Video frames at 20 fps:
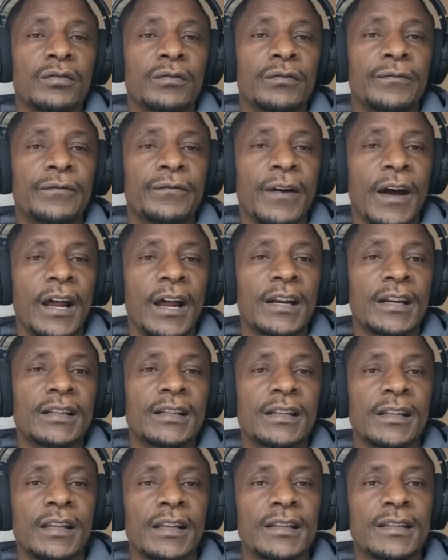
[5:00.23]
to fund
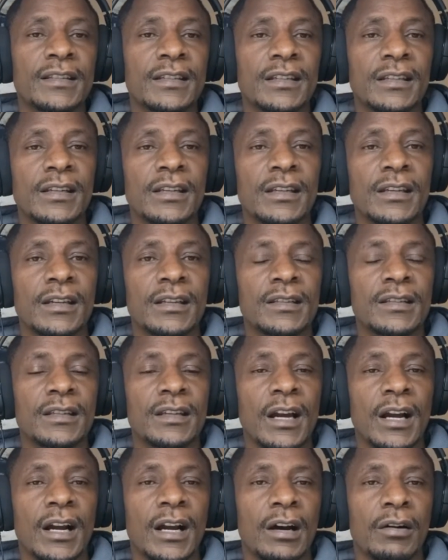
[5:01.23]
the
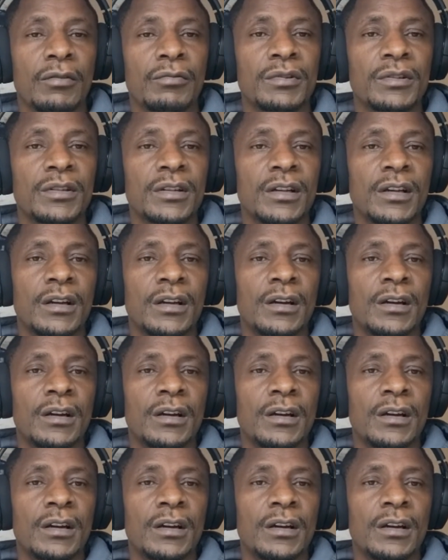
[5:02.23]
CDSC account.